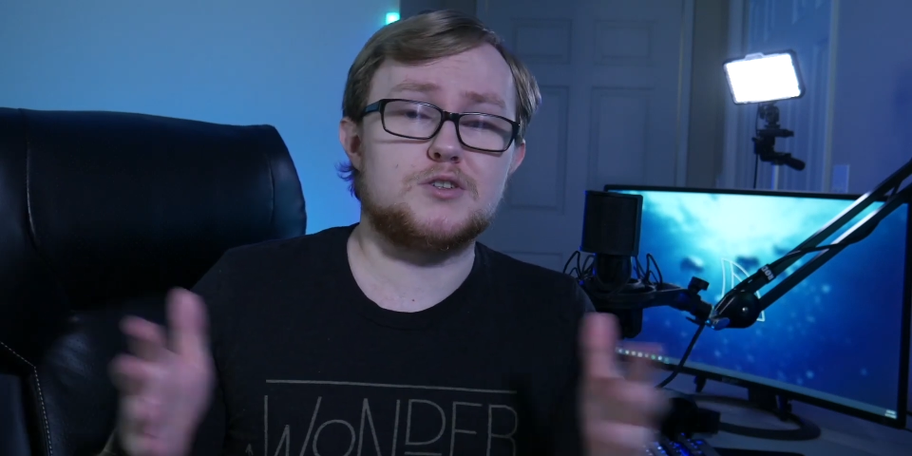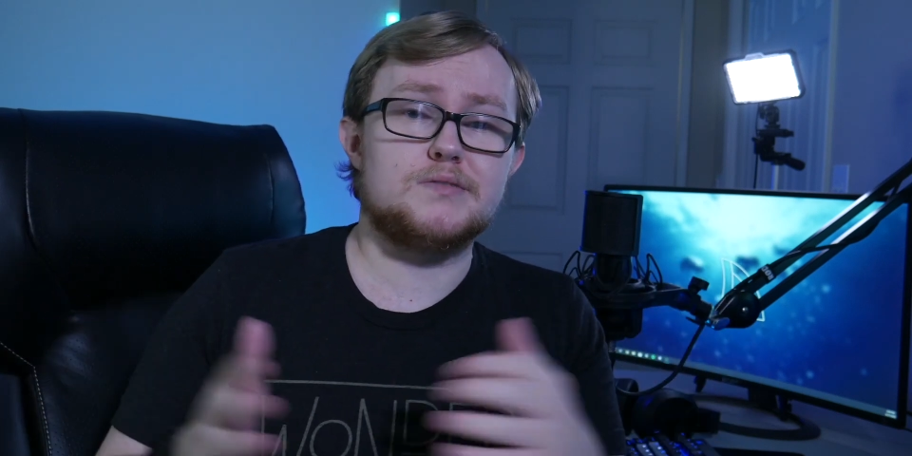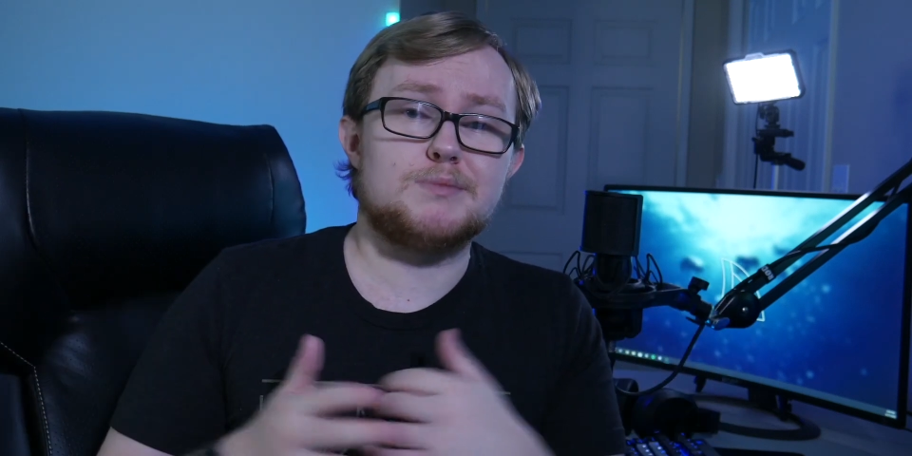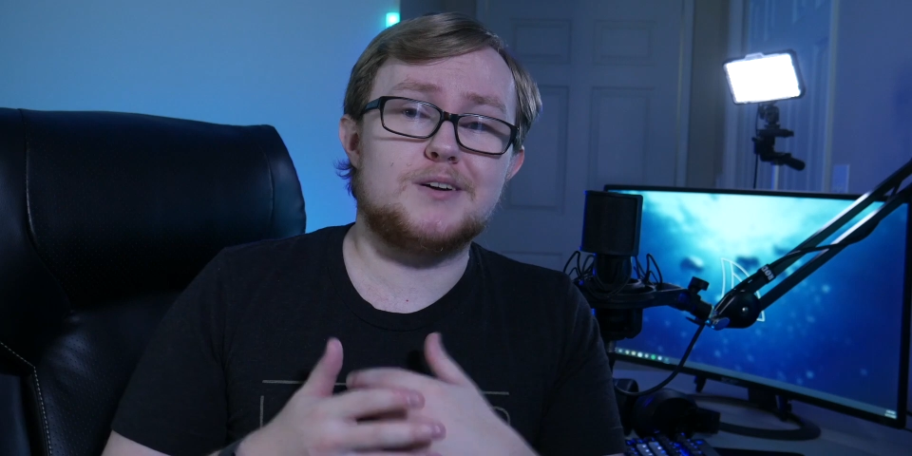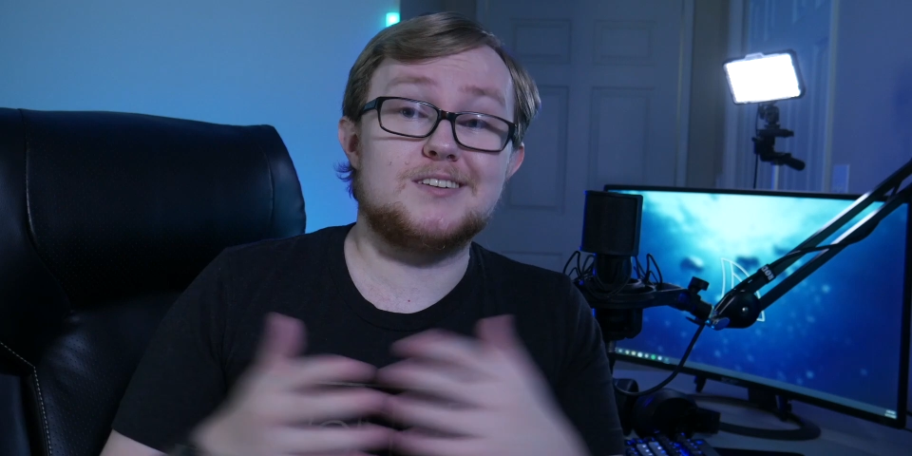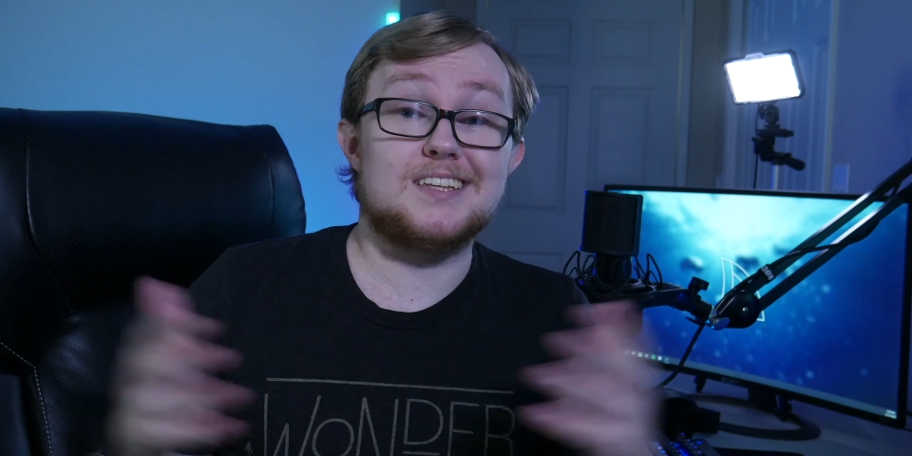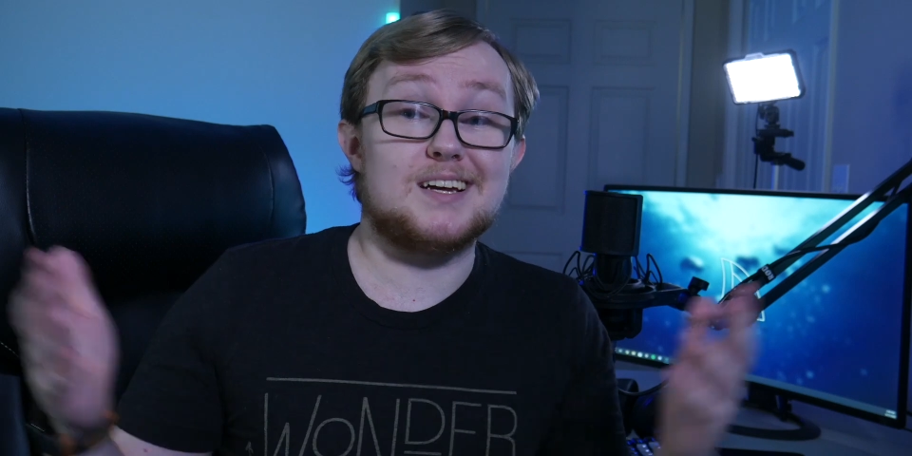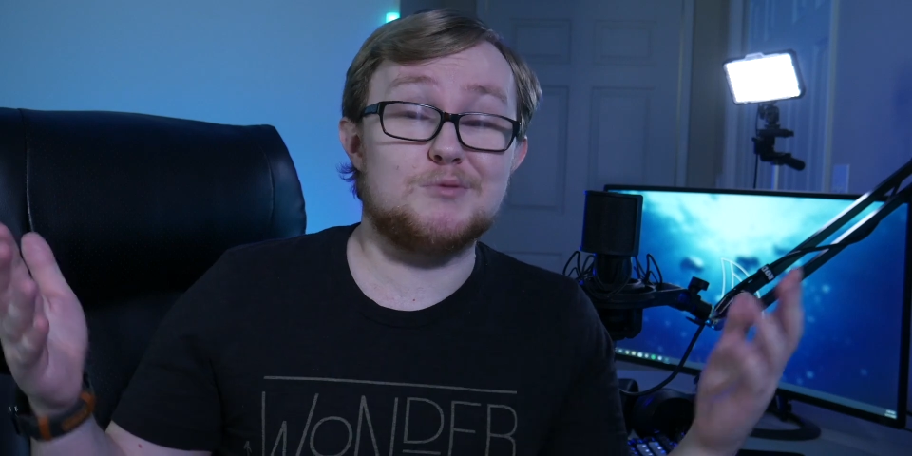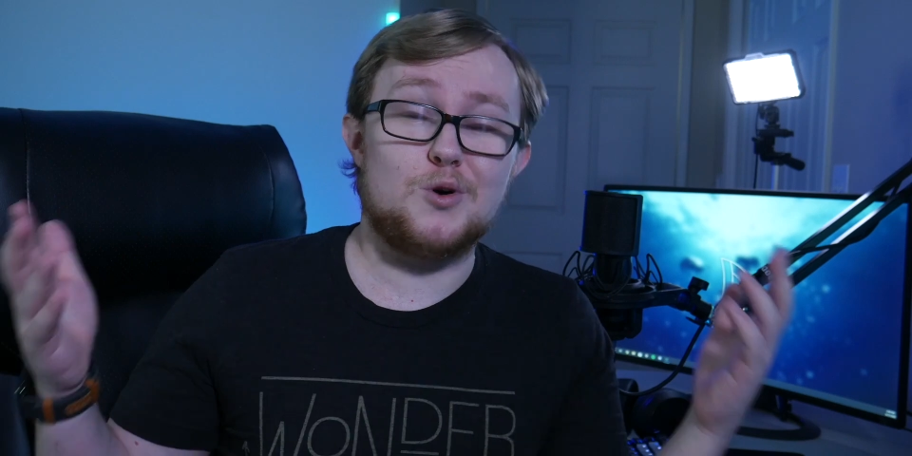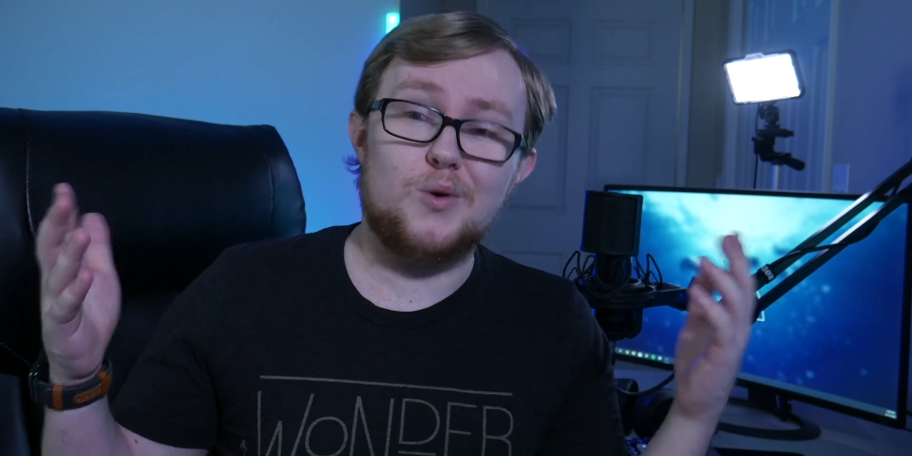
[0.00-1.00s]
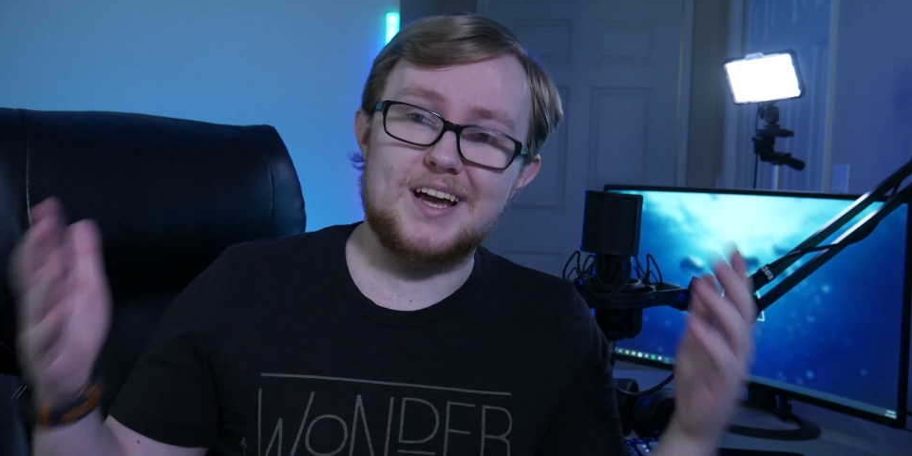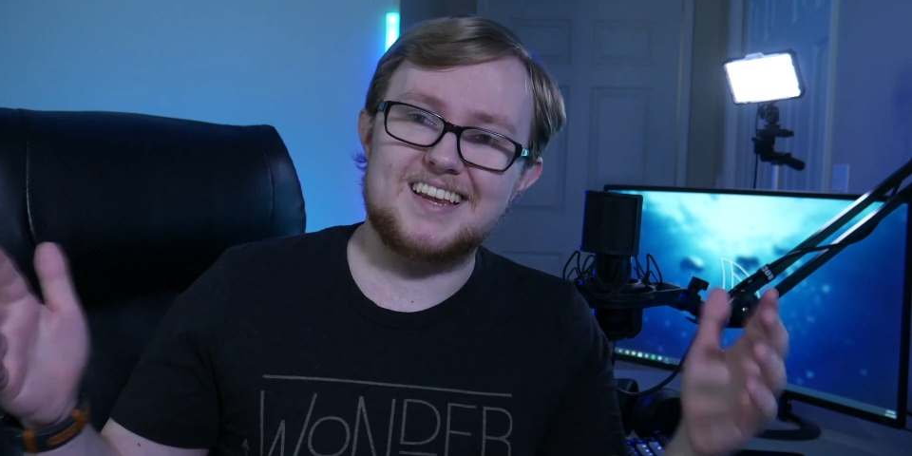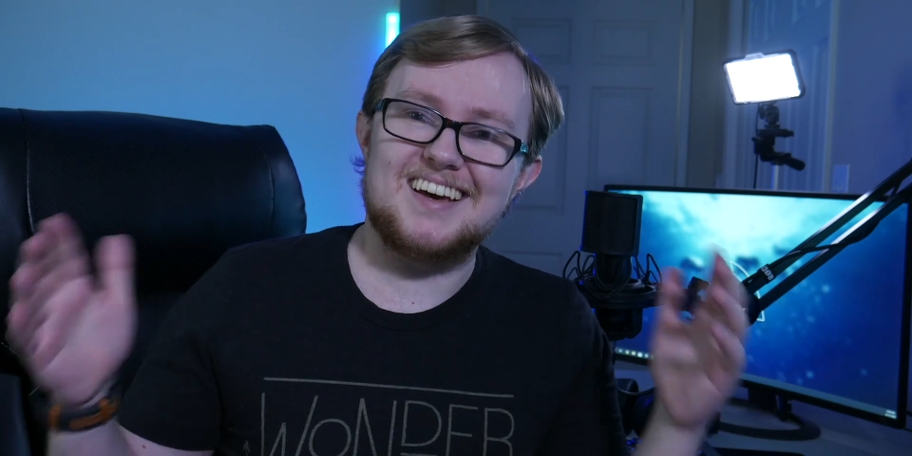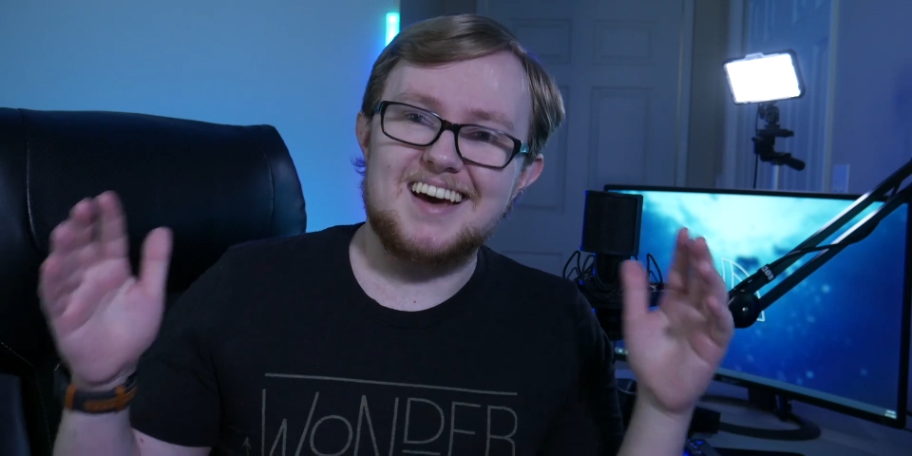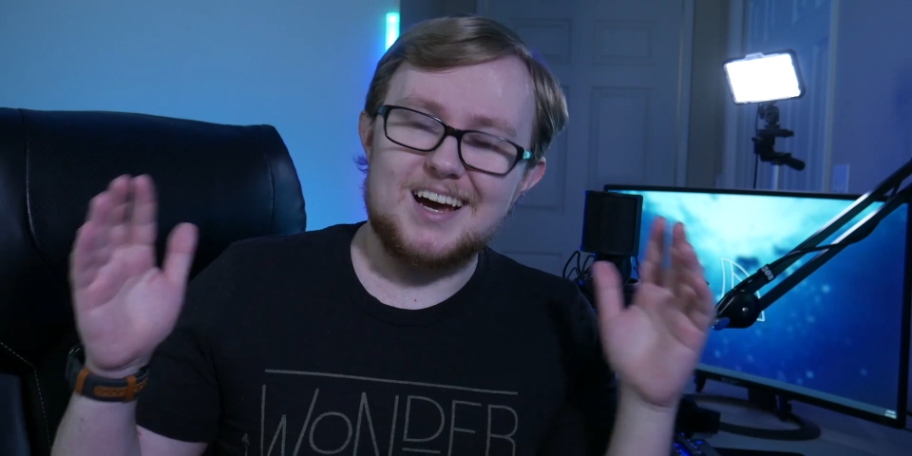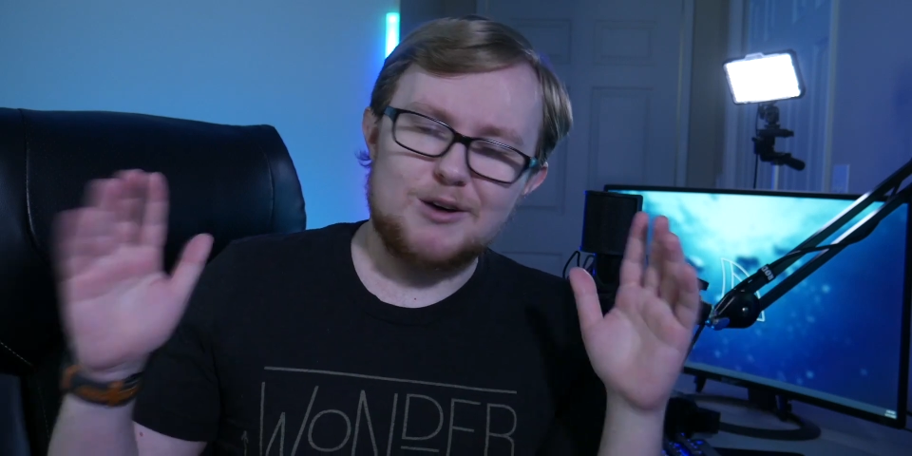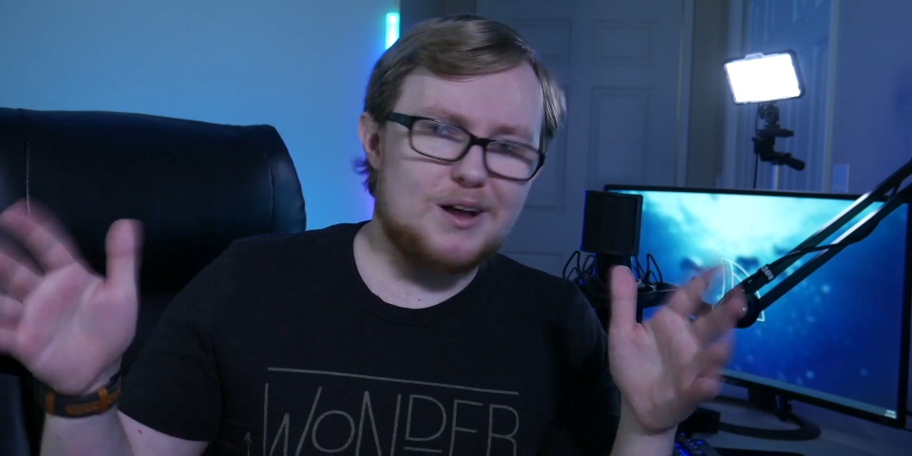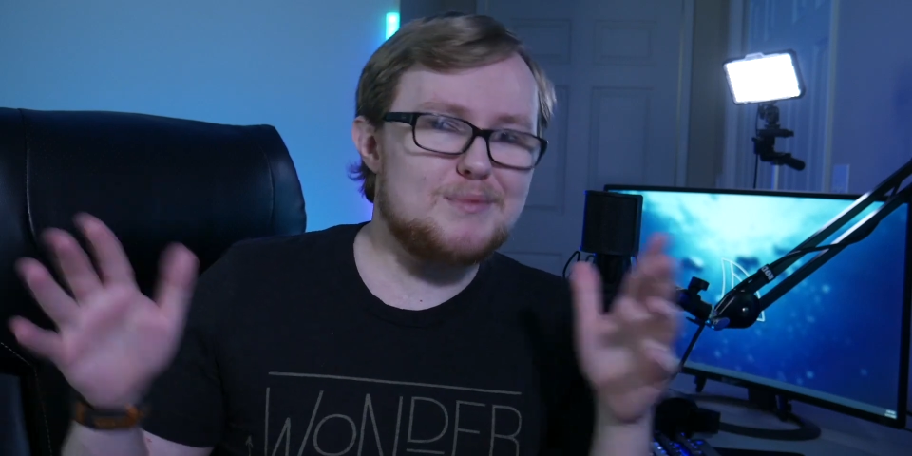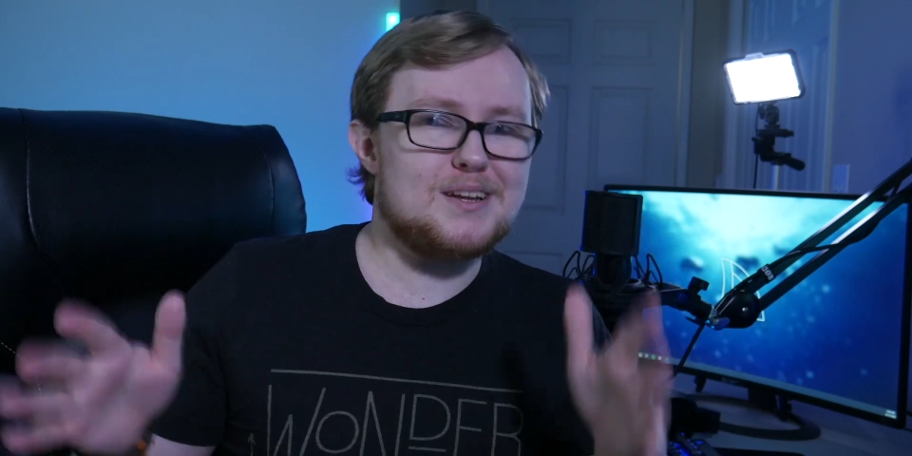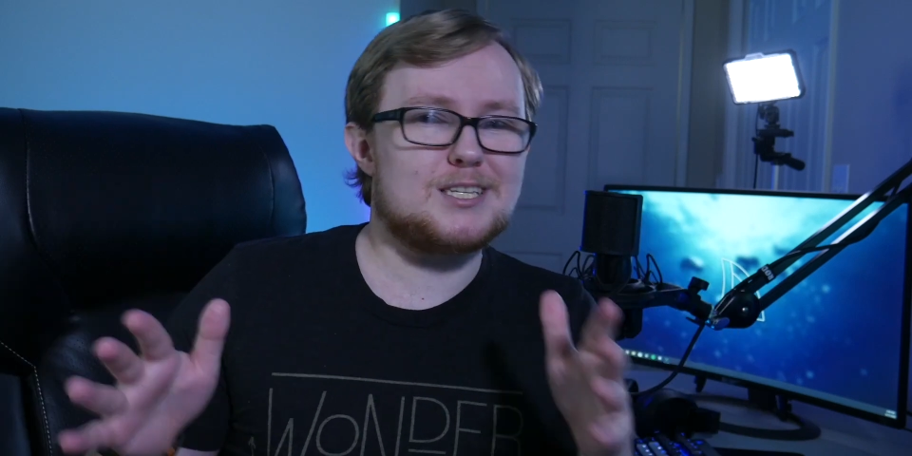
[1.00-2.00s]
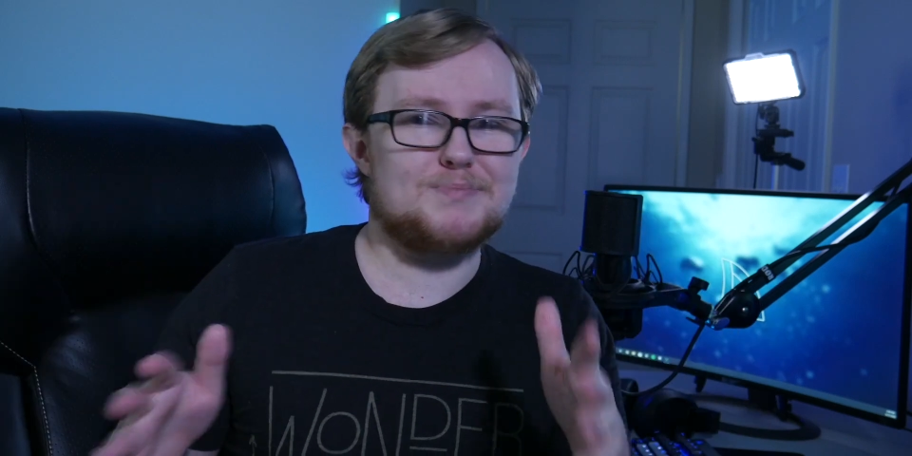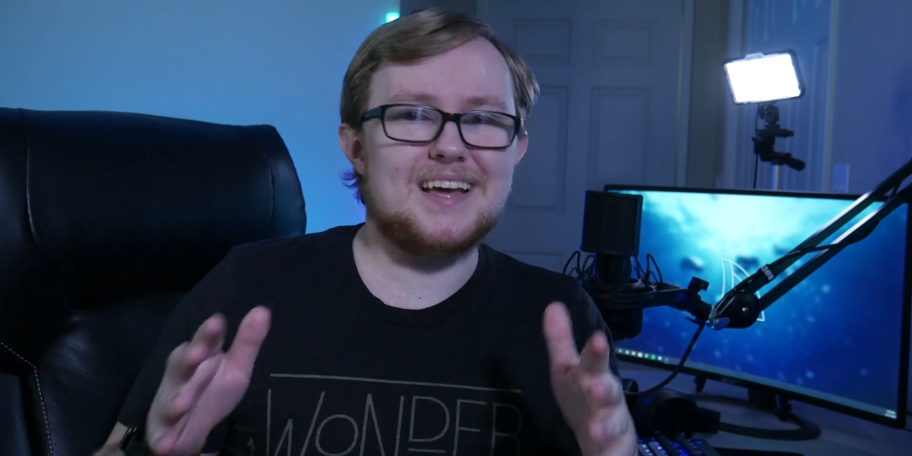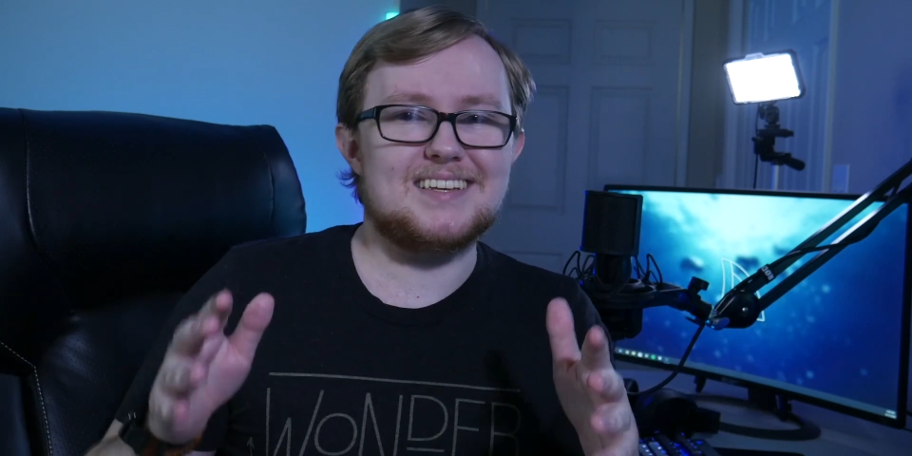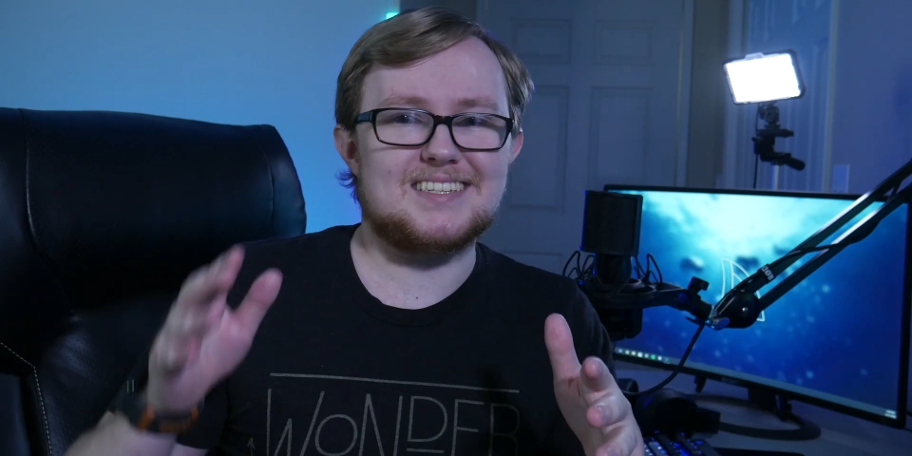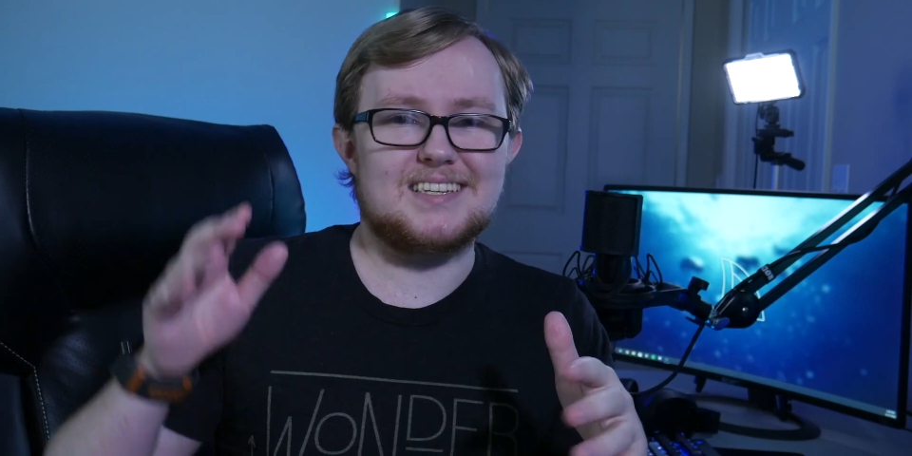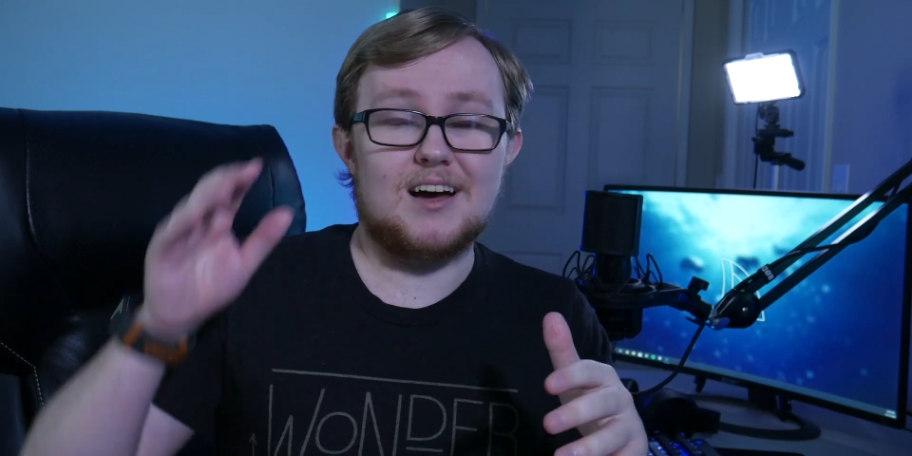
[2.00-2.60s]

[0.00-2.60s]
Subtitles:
so these monitors take up quite a bit of space.